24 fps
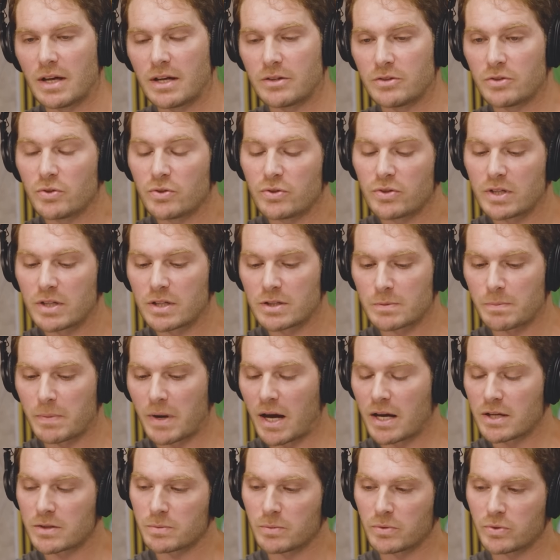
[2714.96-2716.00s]
I do think it's
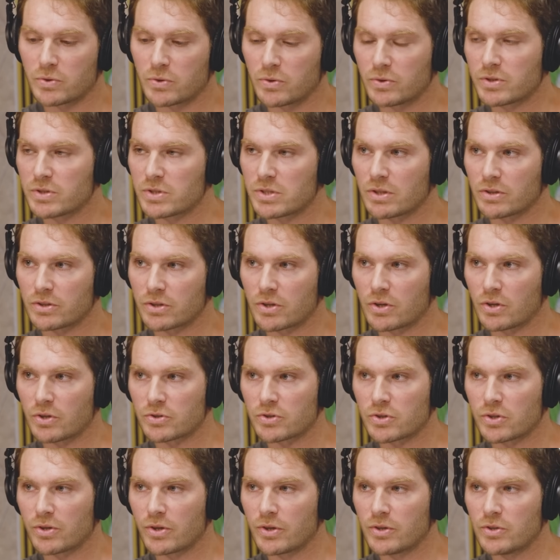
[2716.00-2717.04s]
possible to instill a
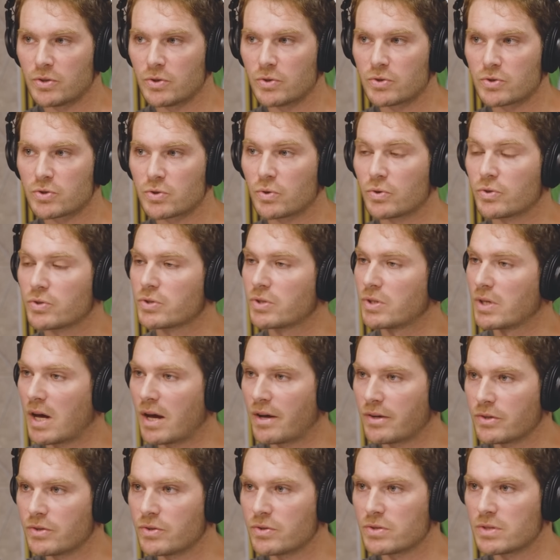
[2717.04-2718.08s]
culture and use tools or
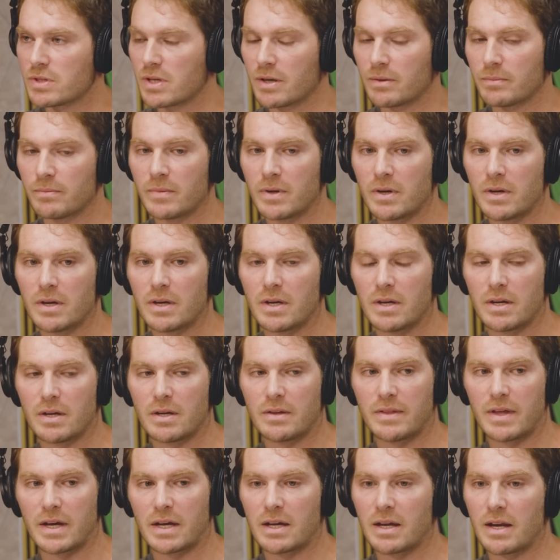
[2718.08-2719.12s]
not use them
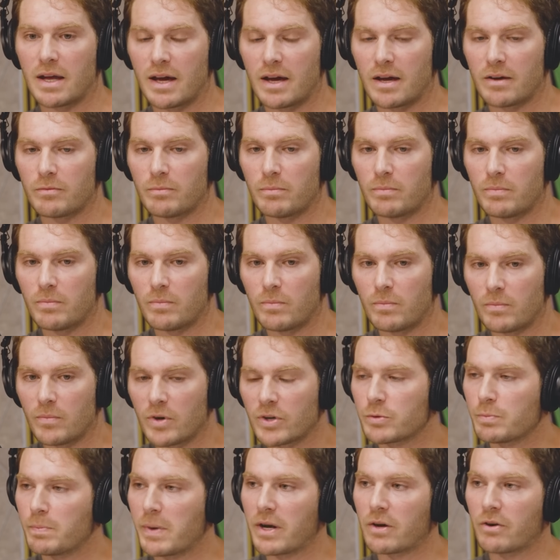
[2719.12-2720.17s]
that can have
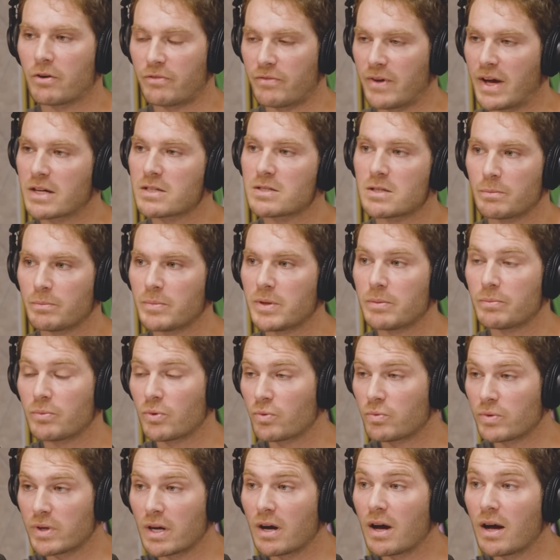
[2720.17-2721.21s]
much better effects than
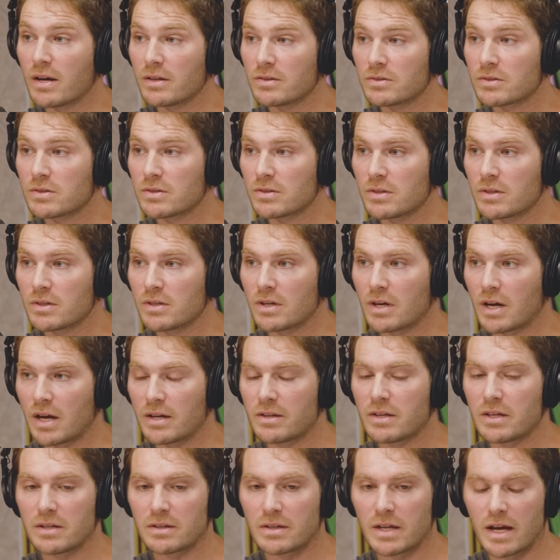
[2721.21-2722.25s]
people realize. I
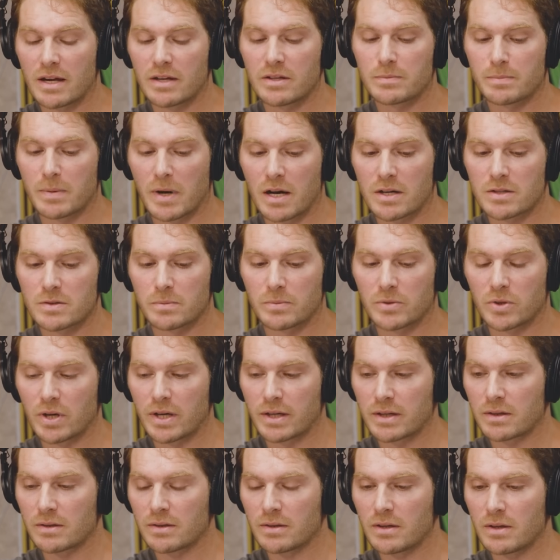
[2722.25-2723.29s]
think that is possible.
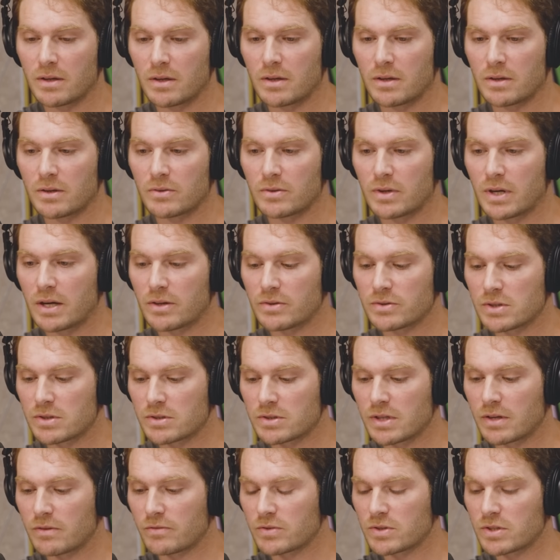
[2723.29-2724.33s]
Like when I was in
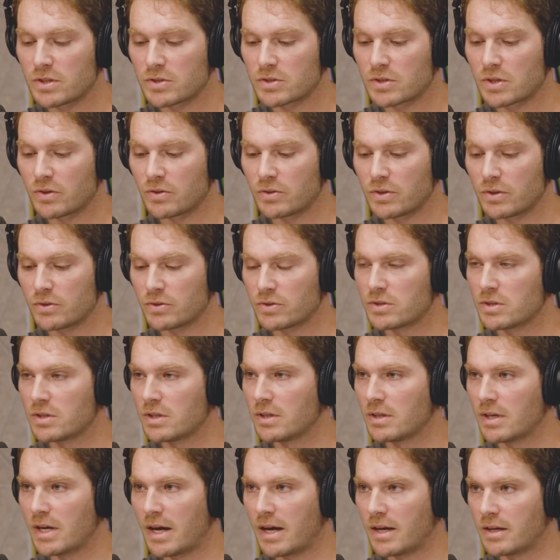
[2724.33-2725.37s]
San Francisco, there's
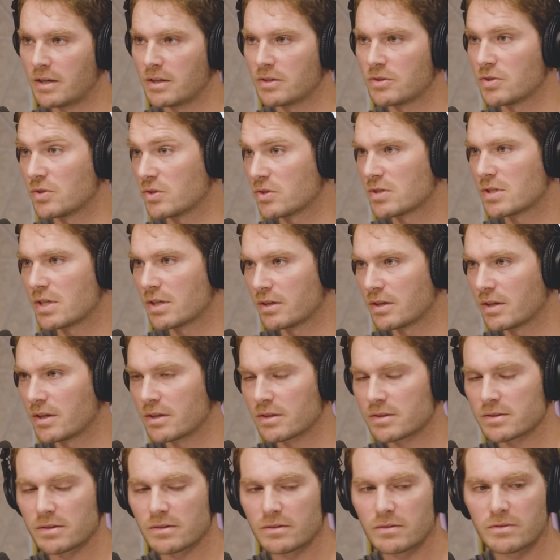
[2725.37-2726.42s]
the adage, and still
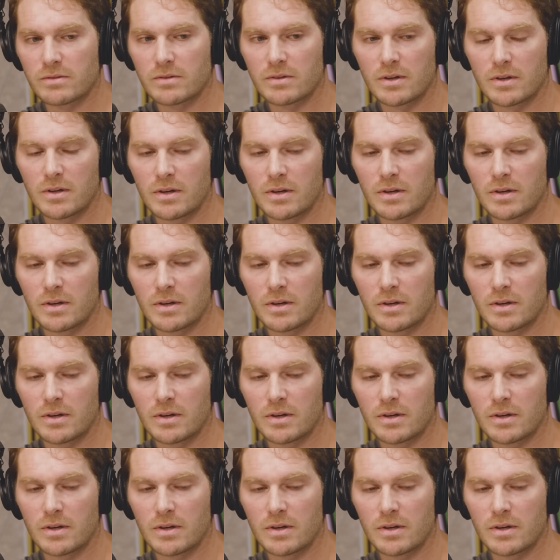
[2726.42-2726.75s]
is, of